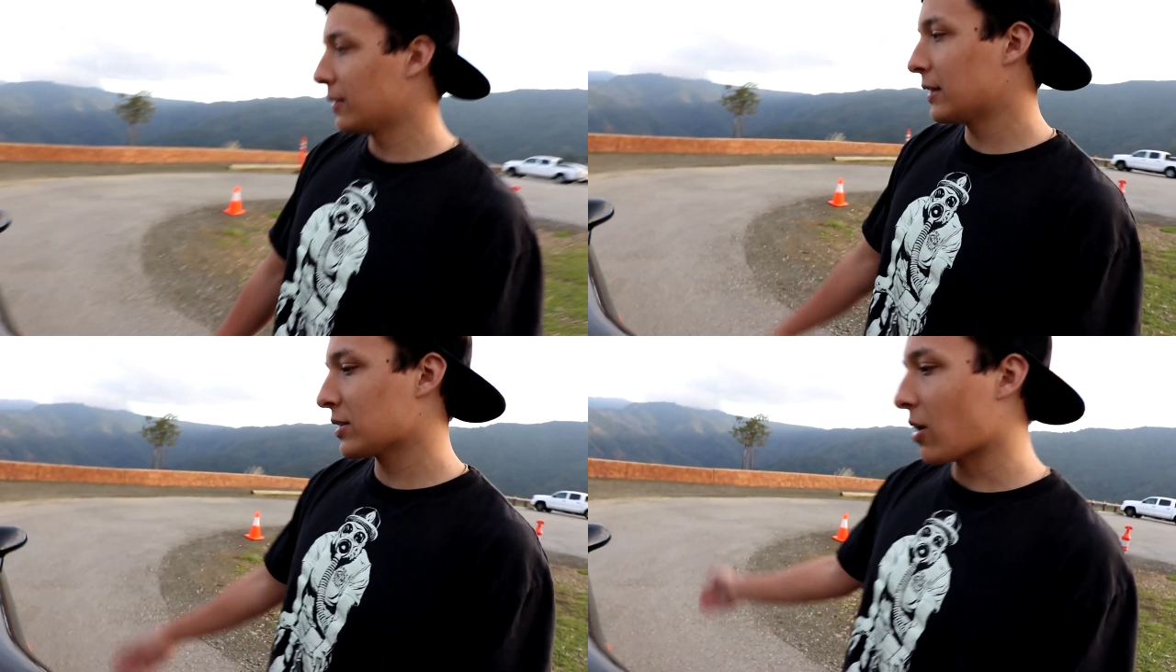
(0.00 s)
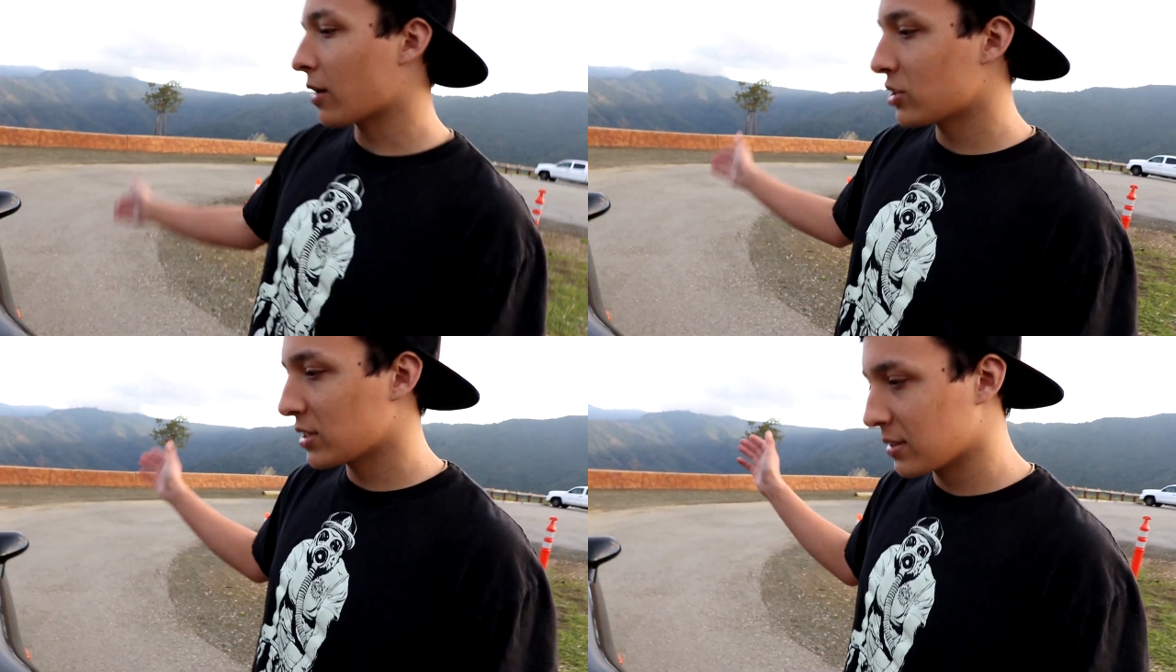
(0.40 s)
this
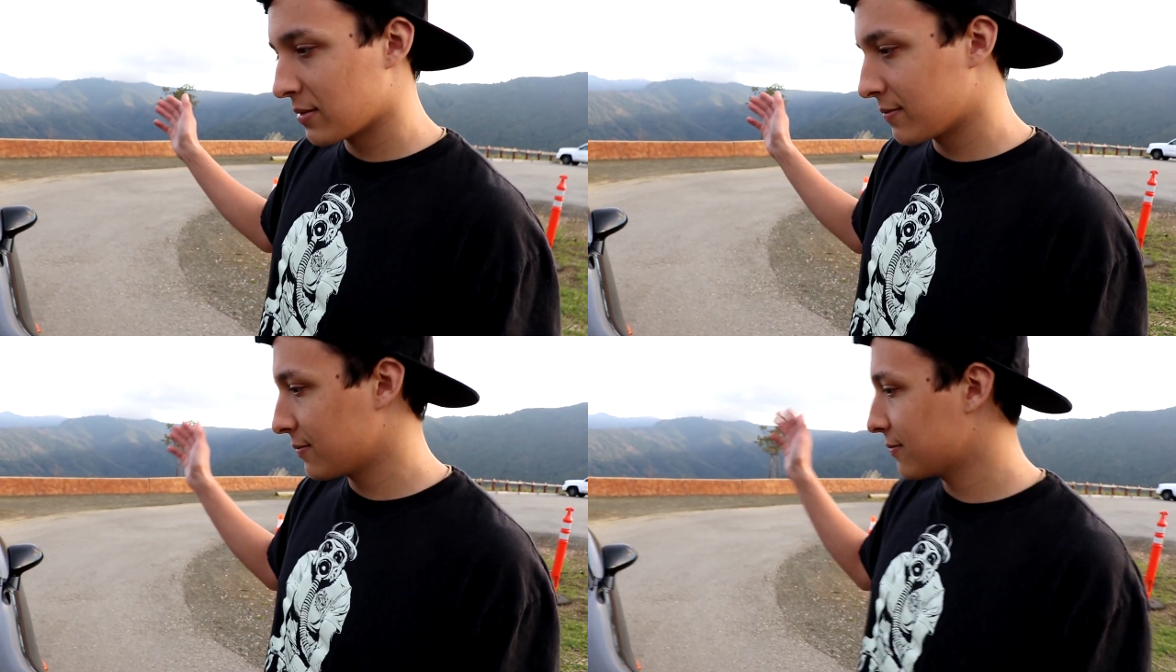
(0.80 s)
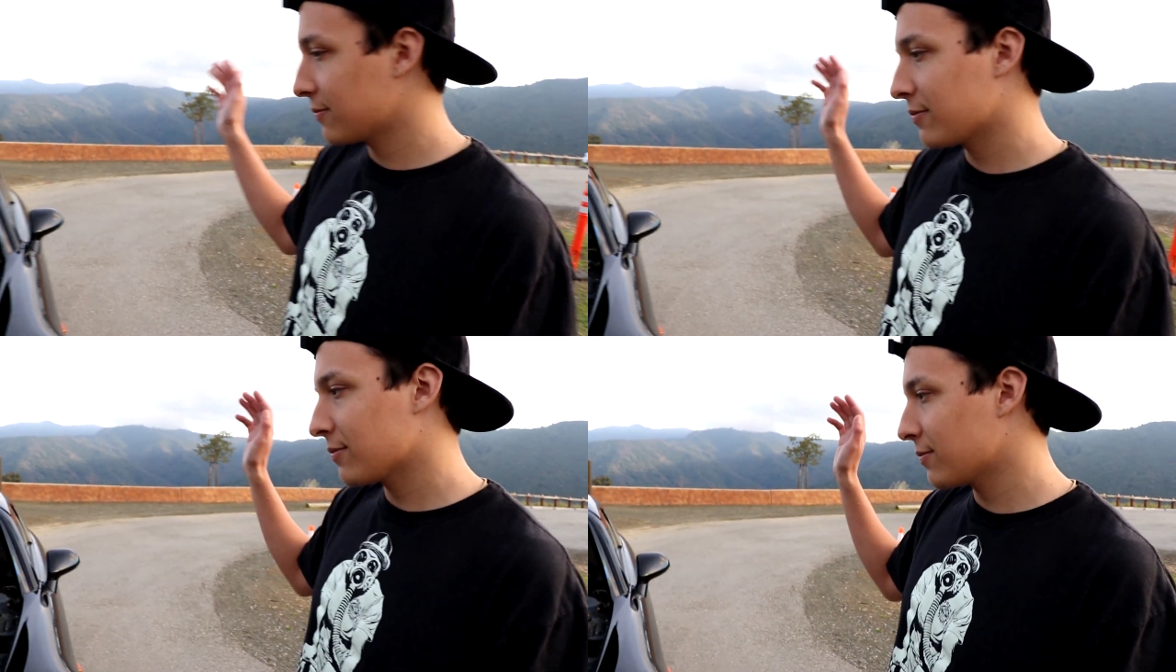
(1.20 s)
car just
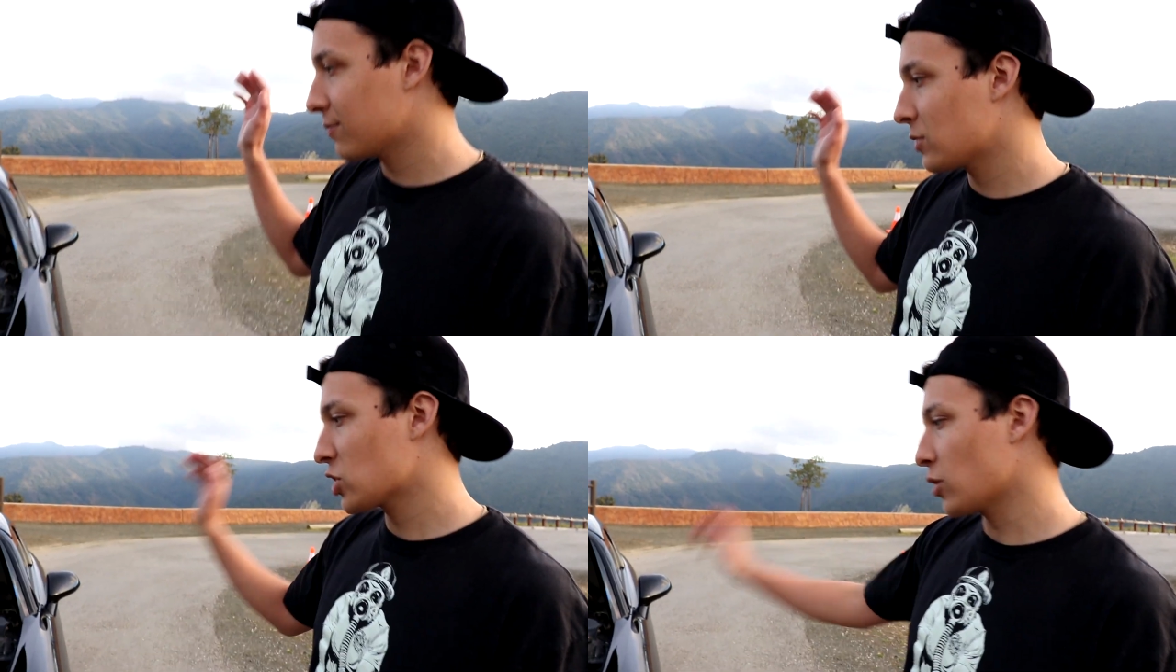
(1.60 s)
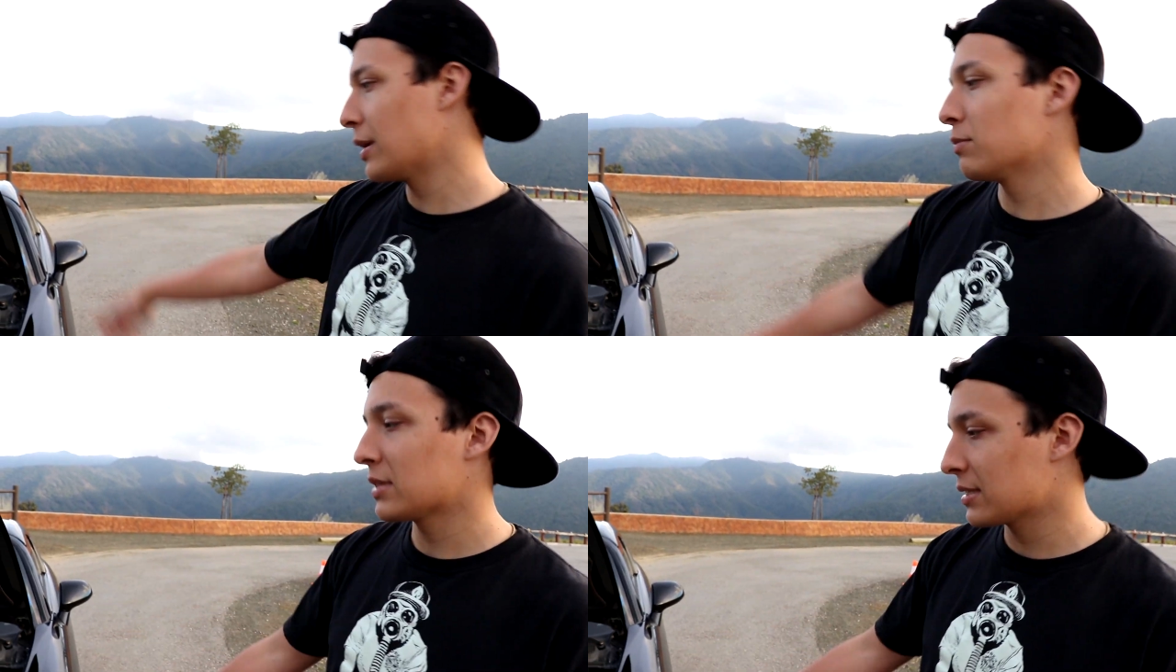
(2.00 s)

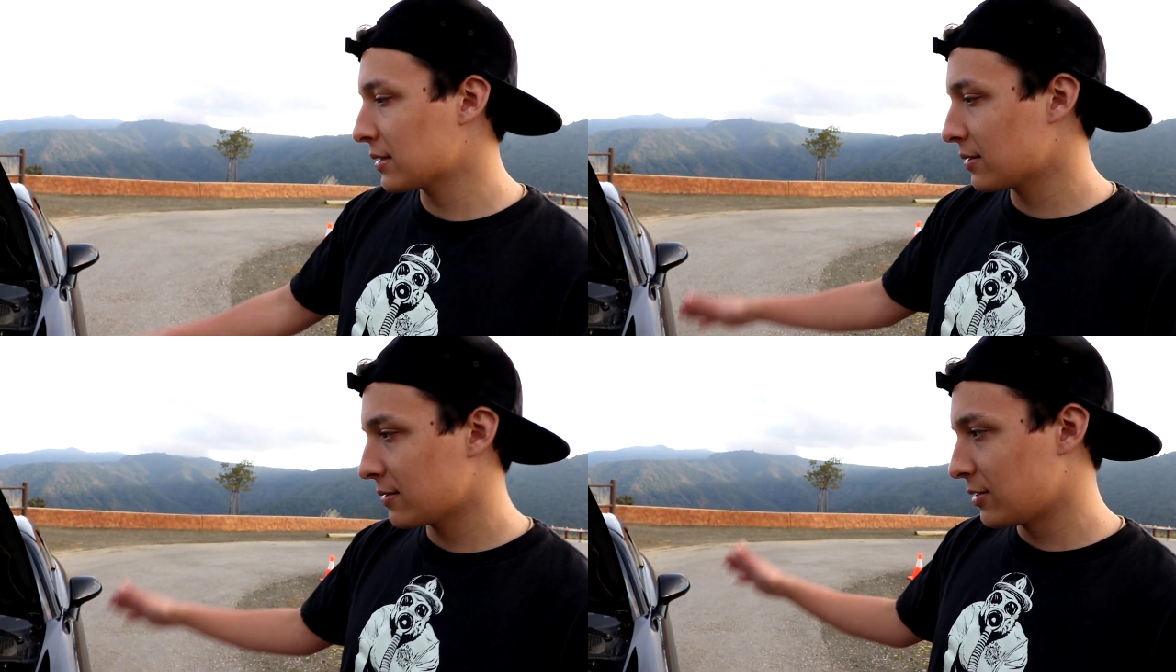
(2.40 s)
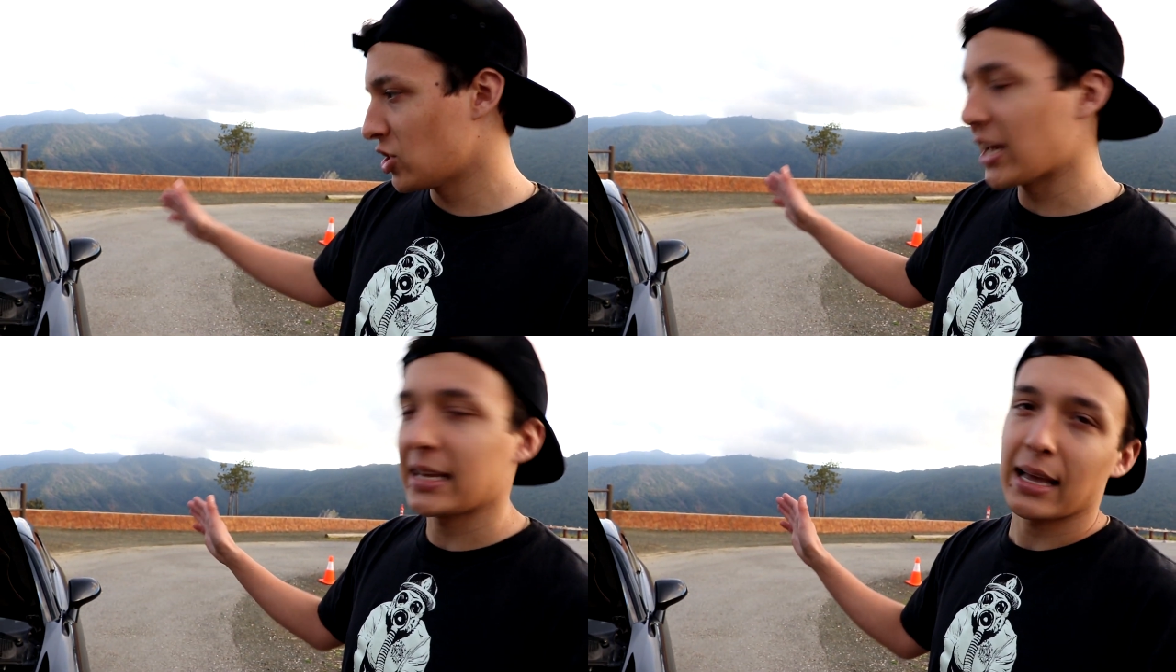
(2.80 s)
screams
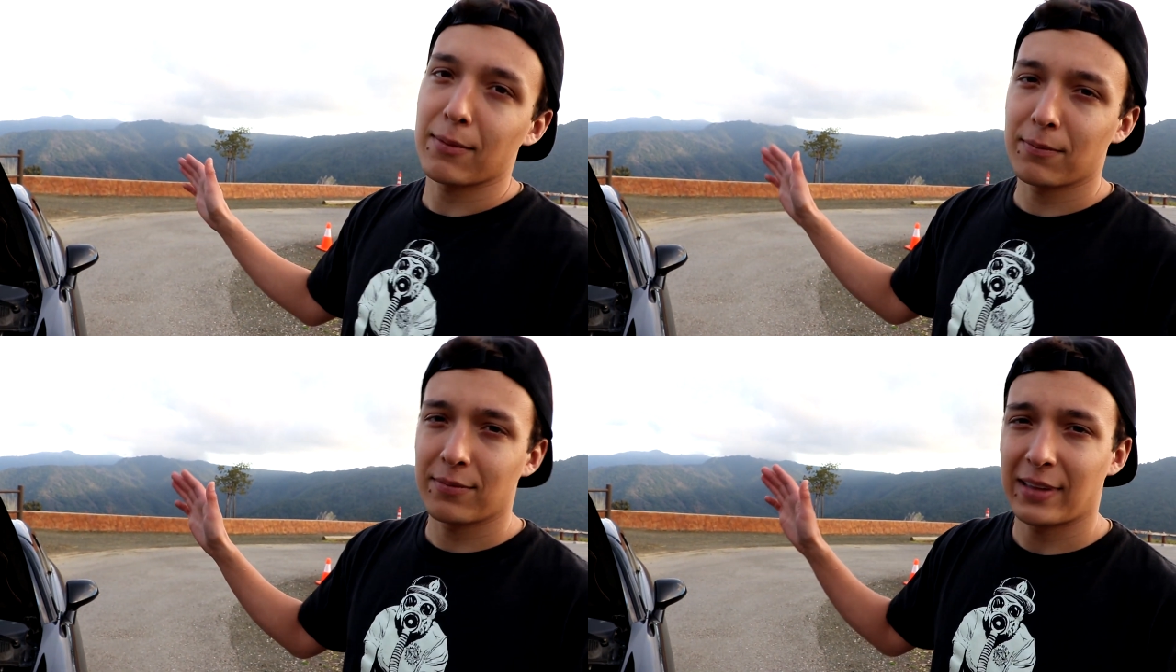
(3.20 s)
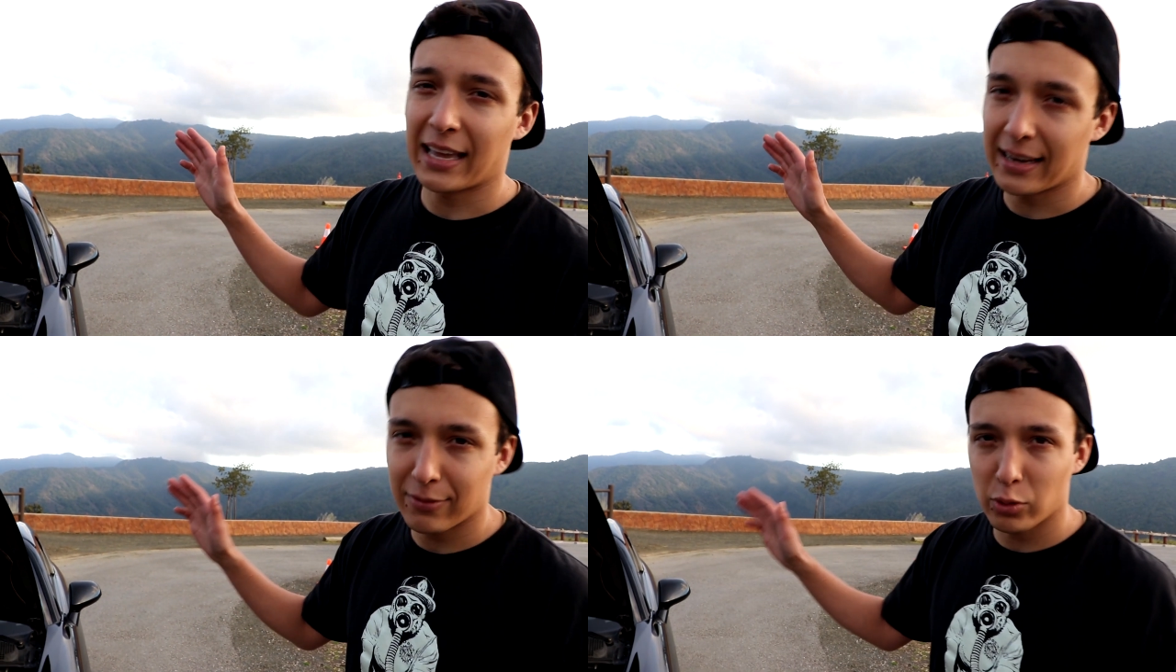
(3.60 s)
JDM,
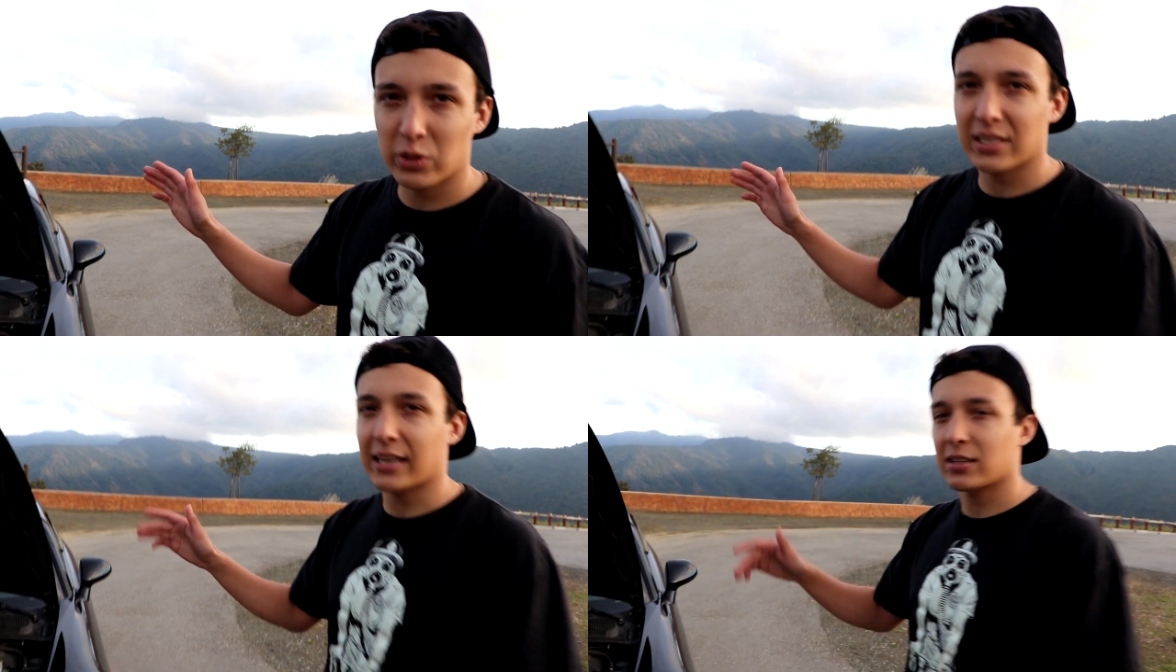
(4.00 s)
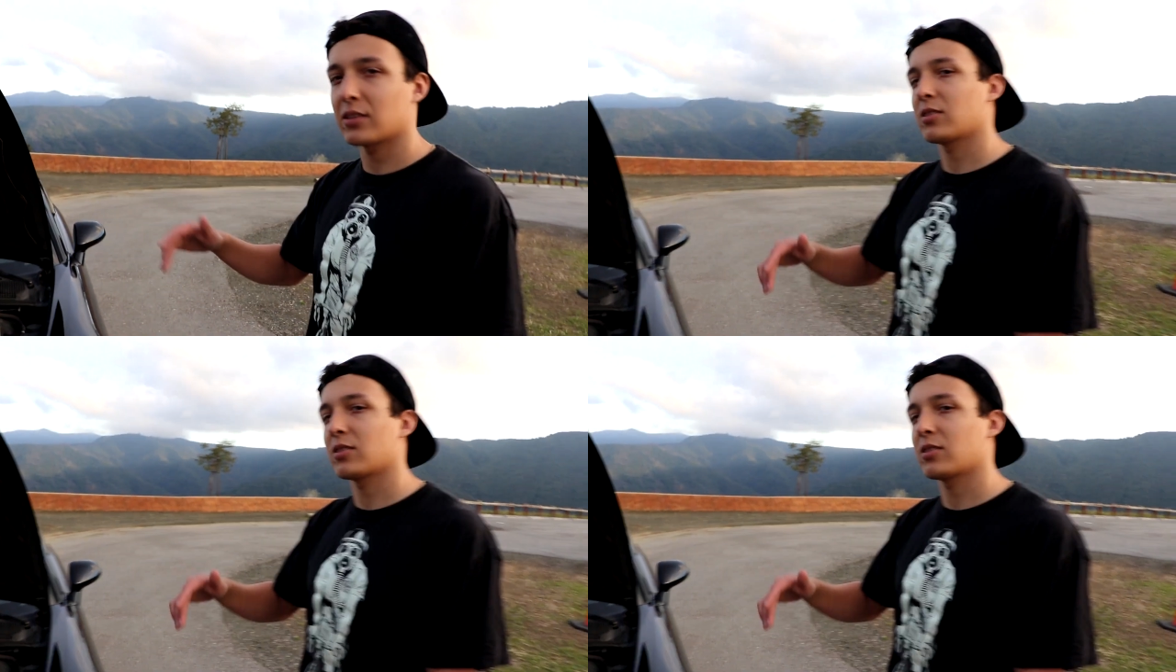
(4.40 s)
and everyone's like,